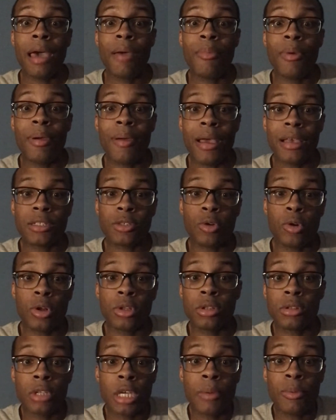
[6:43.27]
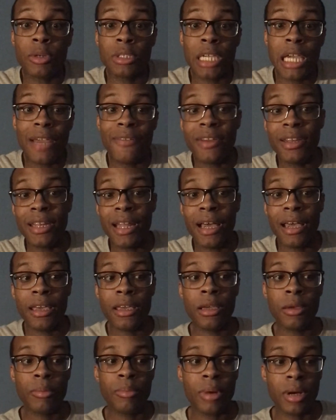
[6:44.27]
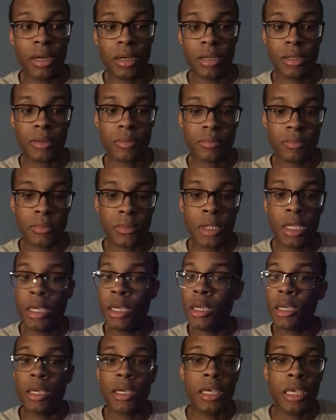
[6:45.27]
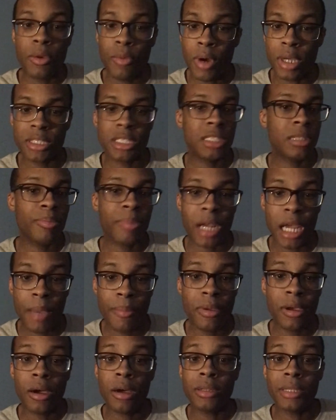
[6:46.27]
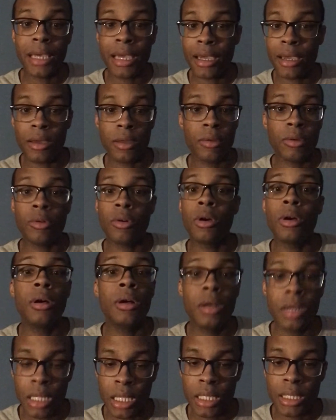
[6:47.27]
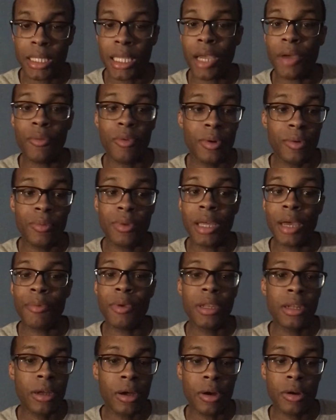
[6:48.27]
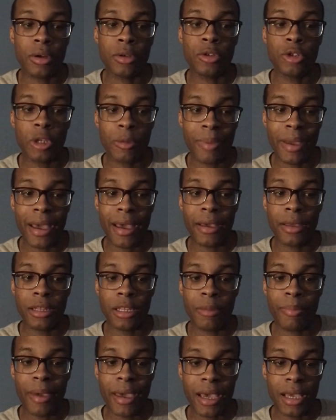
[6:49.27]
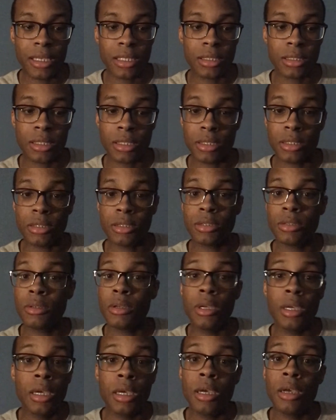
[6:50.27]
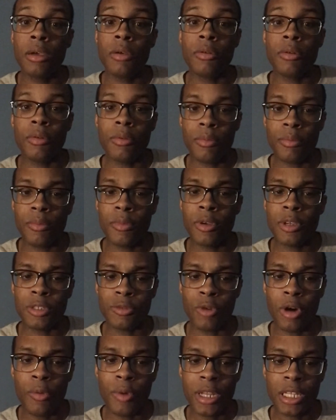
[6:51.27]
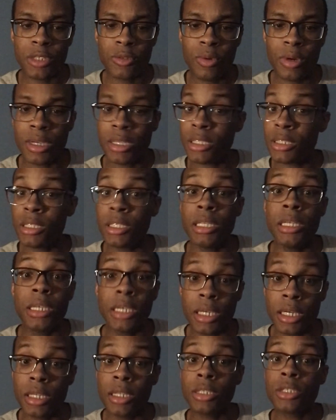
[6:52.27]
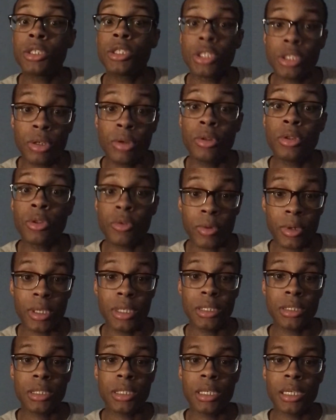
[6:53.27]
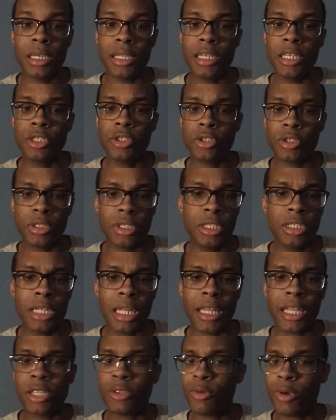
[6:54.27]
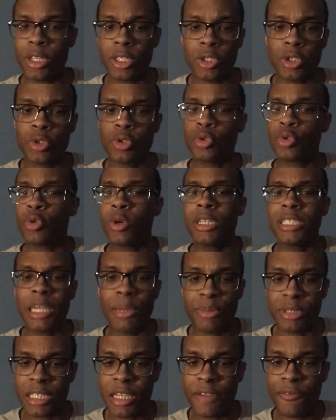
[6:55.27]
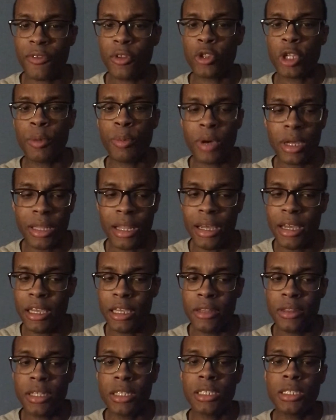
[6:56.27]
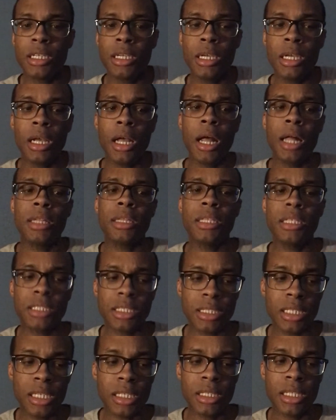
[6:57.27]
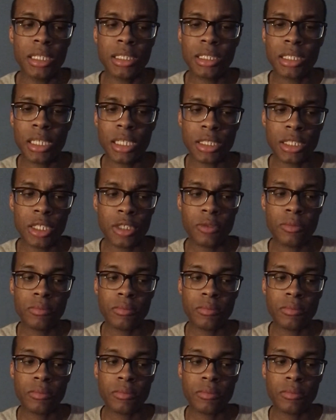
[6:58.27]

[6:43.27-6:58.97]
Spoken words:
have scored 30 points every night, but he wasn't the Bradley Beal that we know in the past, because his one weakness was he couldn't shoot threes. He shot like what 27% from the 3-point line this season.